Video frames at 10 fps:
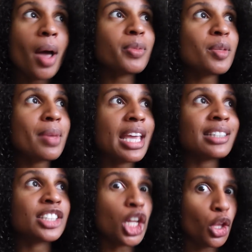up to me and
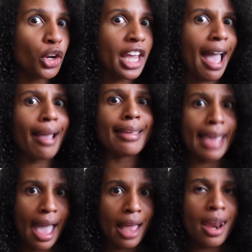Saloni
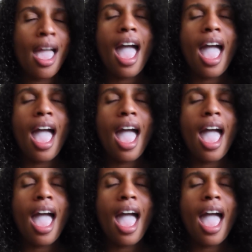again,